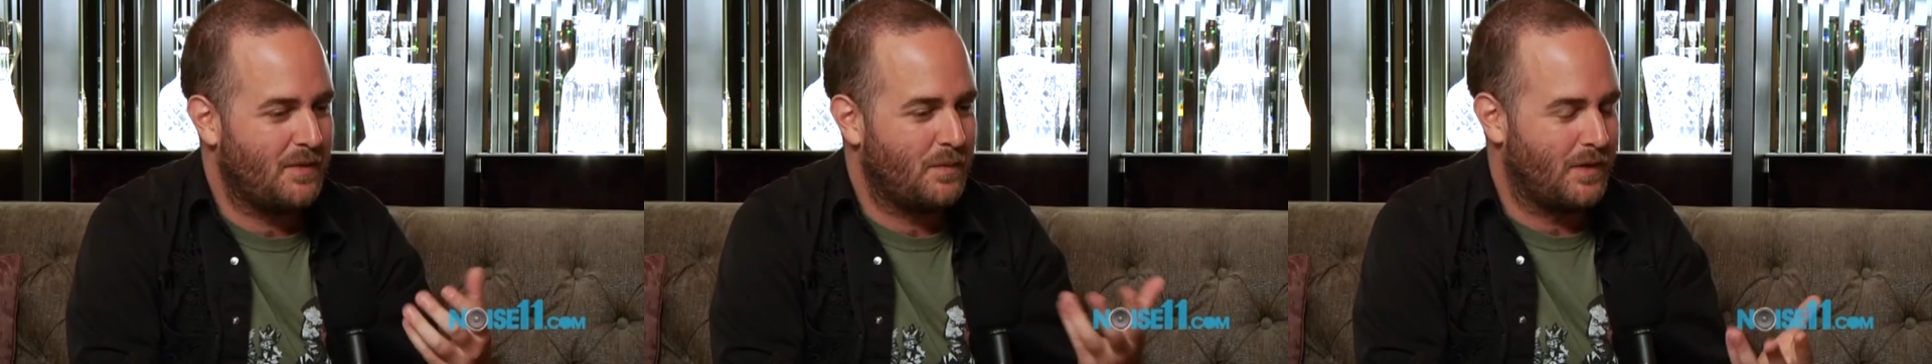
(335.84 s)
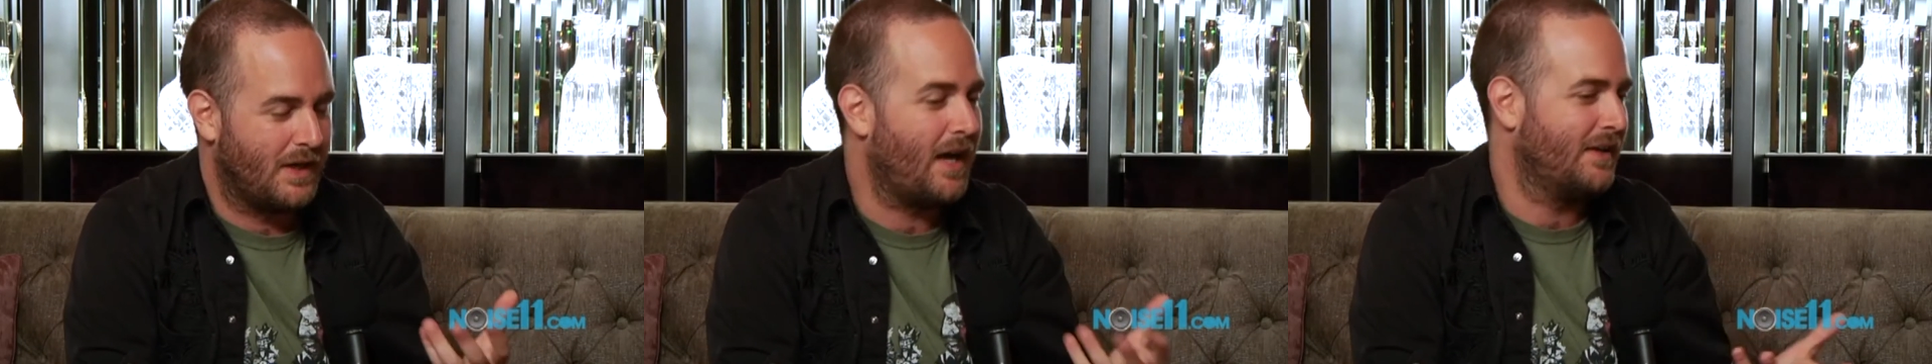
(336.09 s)

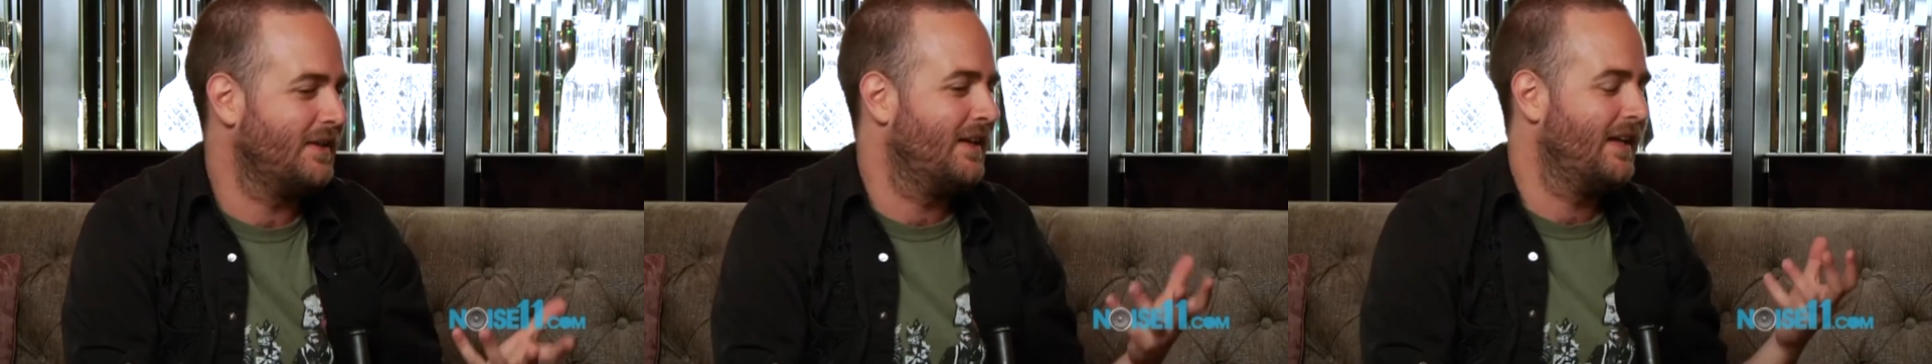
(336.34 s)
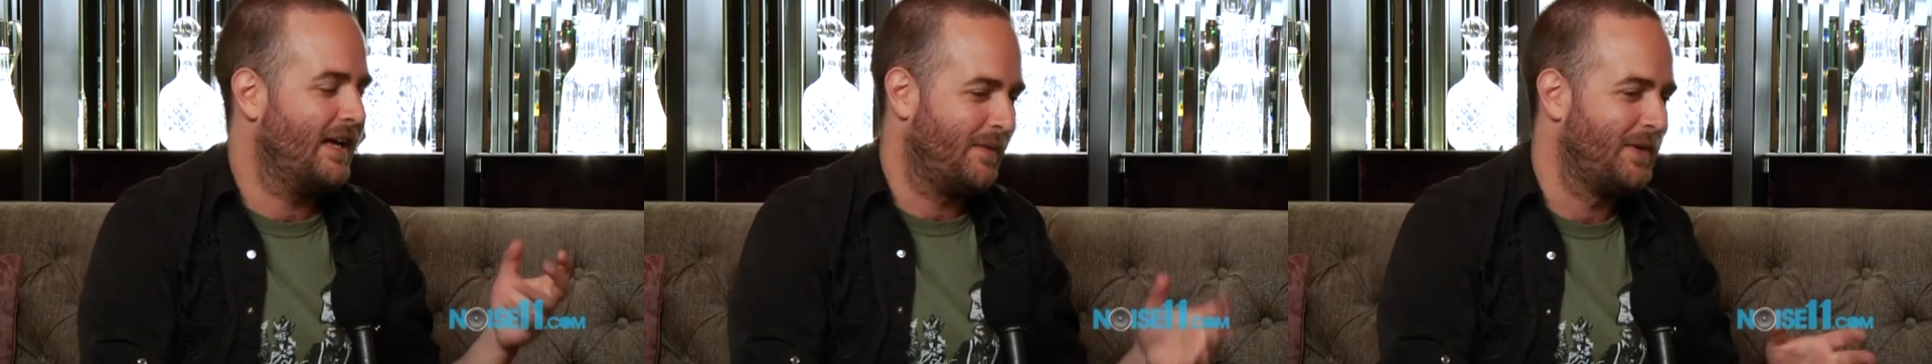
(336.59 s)

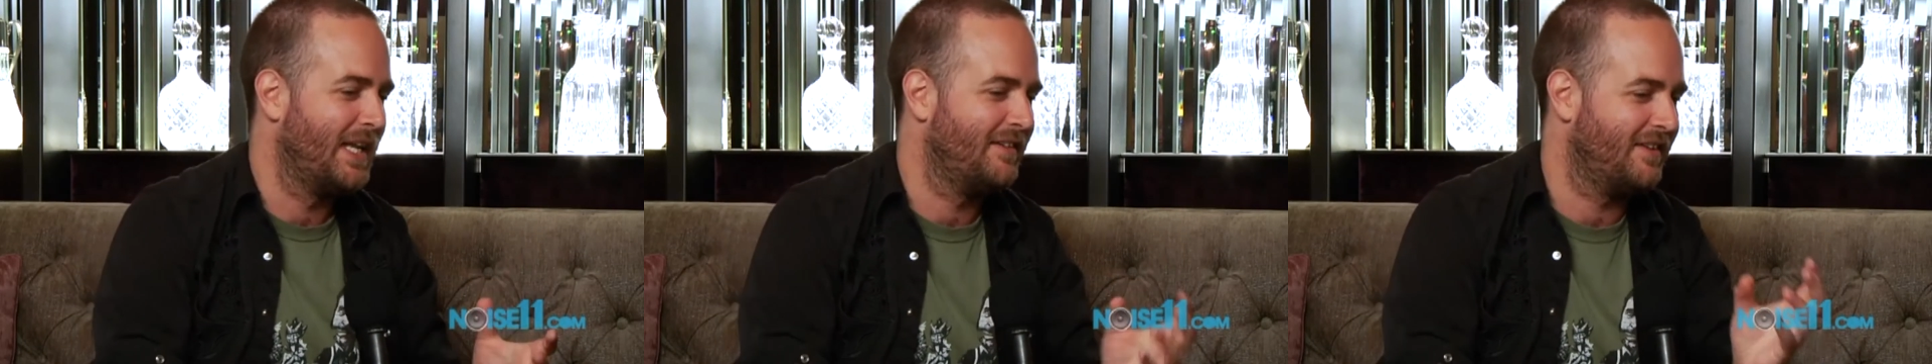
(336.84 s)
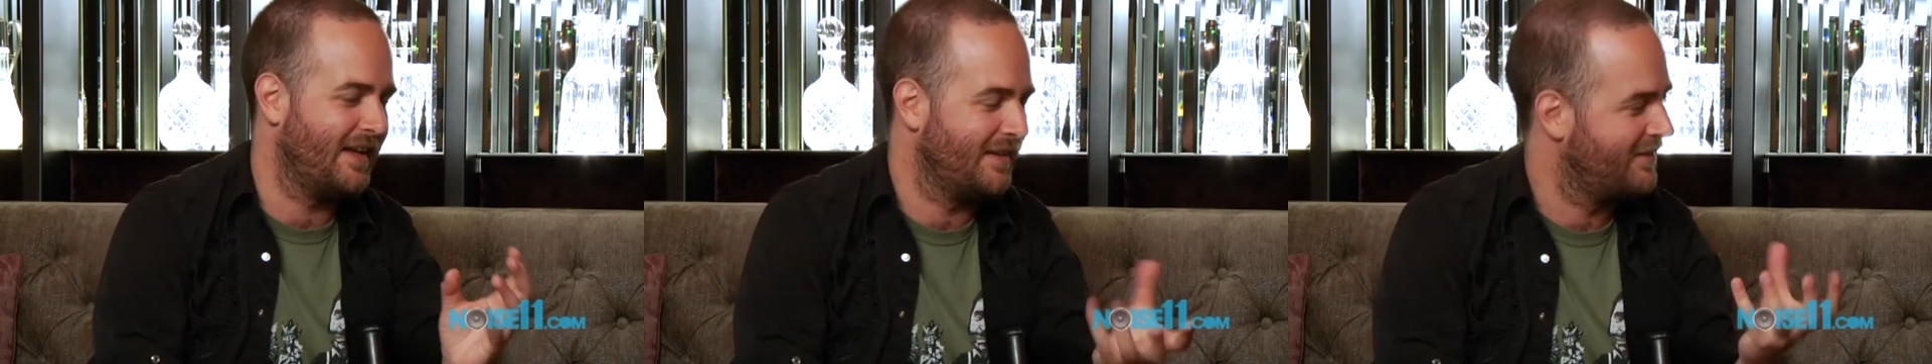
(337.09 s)
mean, it
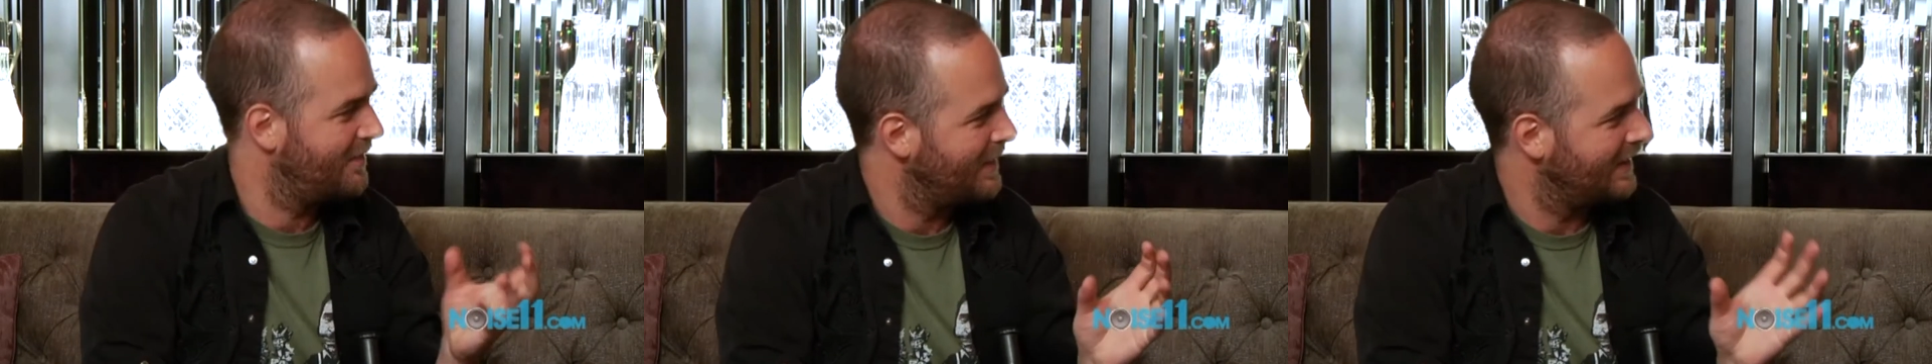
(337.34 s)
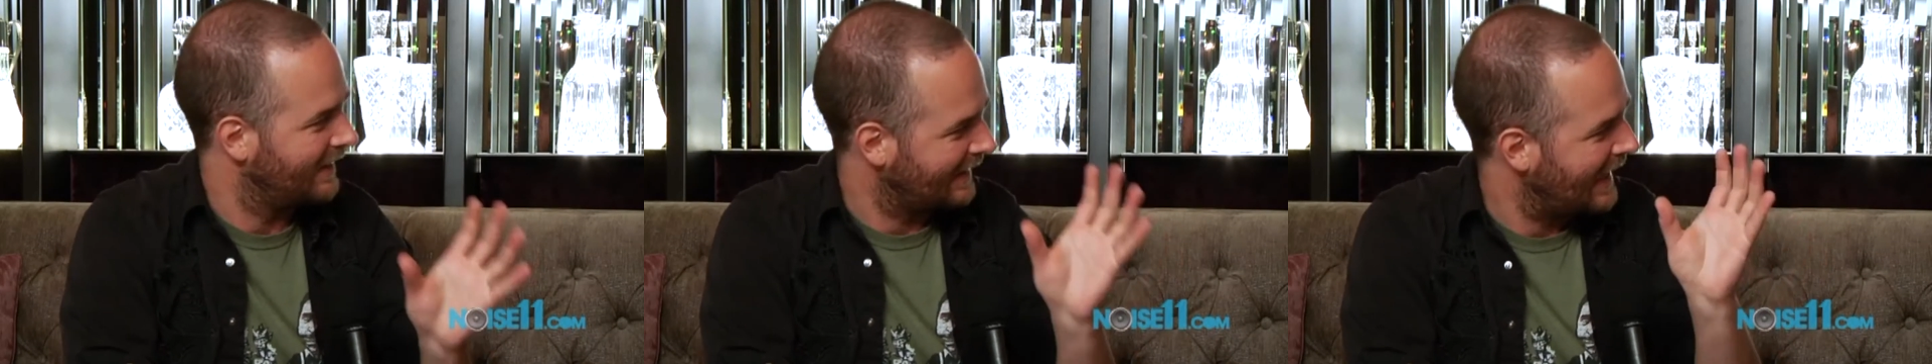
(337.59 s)
sounds to
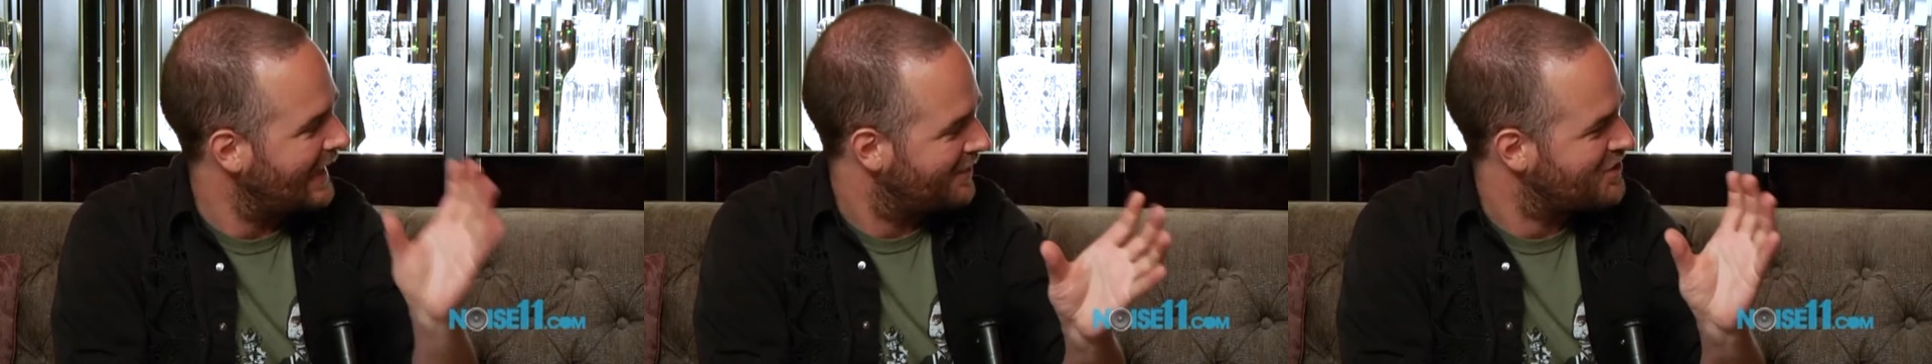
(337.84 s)
me like Etta